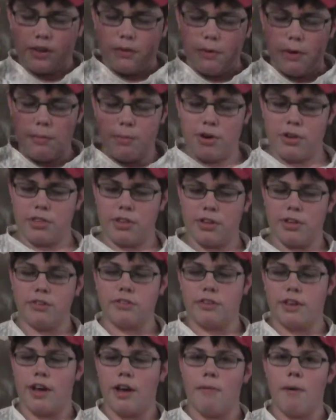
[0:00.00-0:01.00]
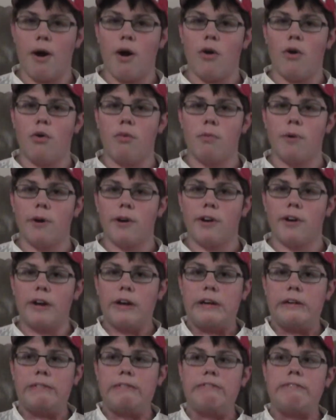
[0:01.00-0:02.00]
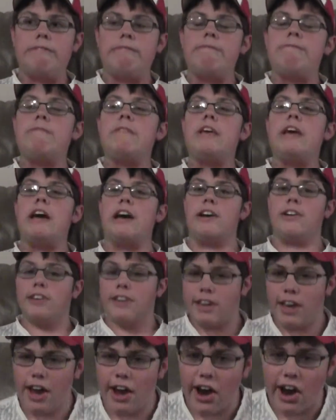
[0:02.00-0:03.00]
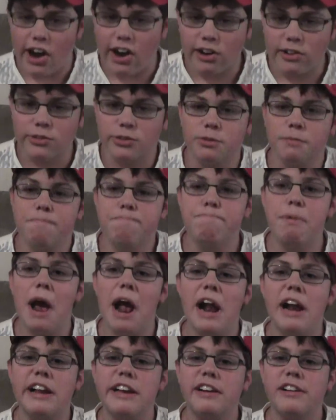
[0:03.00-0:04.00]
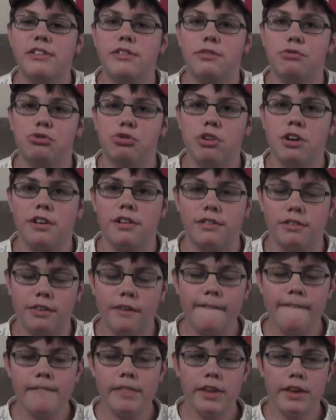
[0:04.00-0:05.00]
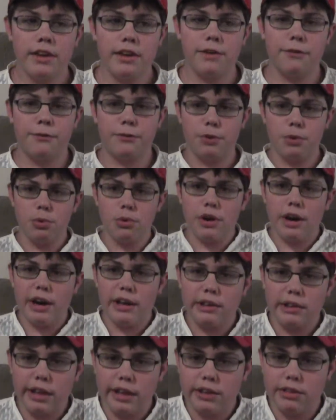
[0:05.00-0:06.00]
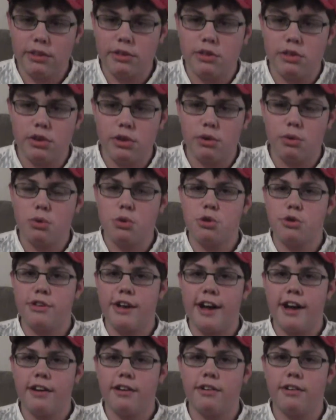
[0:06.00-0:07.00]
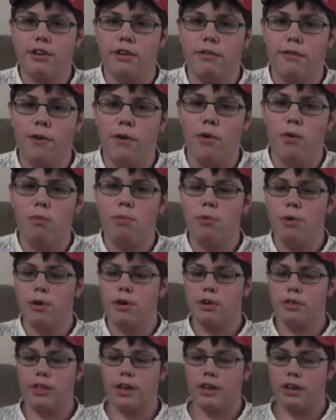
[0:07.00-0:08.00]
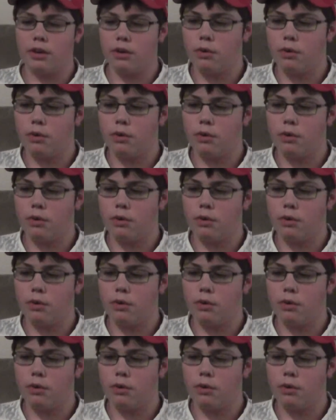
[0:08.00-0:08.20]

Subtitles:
One more thing to say about homework. It kills billions of trees. If you got like this huge stack of homework that